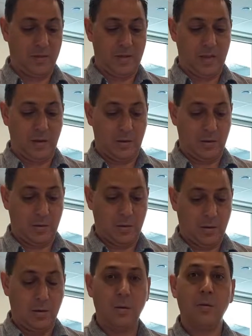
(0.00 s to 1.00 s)
that,
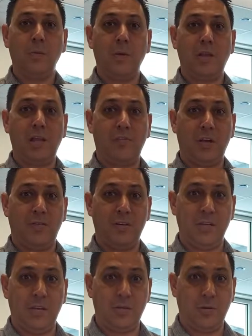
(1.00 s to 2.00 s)
you have to have a
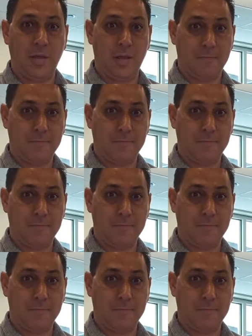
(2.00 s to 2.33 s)
conversation, okay?